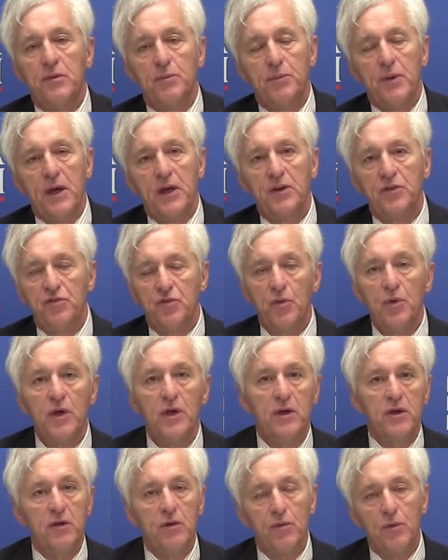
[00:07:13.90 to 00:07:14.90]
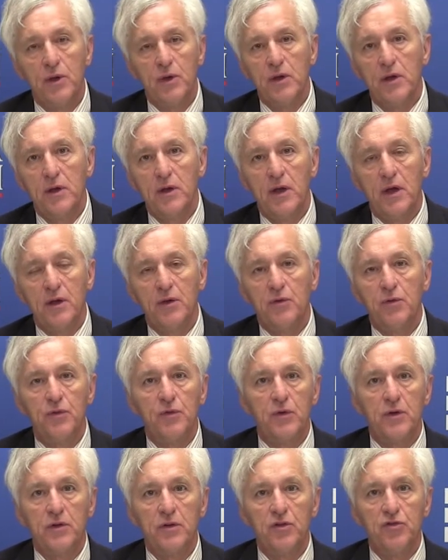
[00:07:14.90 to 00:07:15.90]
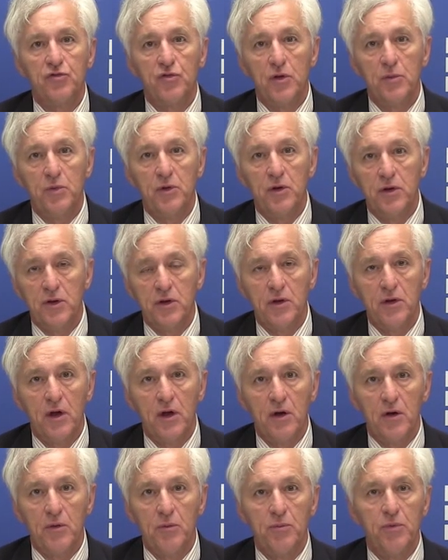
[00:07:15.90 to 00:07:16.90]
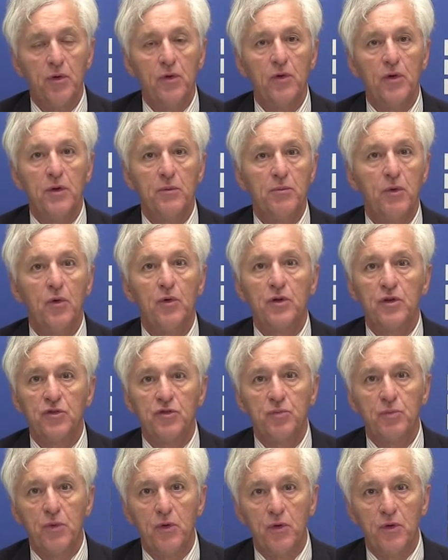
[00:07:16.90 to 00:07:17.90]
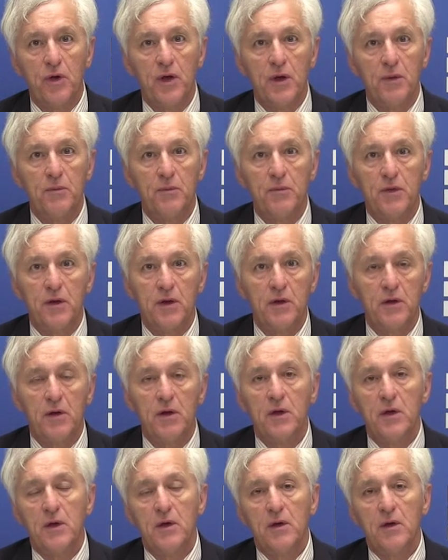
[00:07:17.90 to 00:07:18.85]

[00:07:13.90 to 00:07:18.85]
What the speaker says: past week, we have distributed our employee bonus program that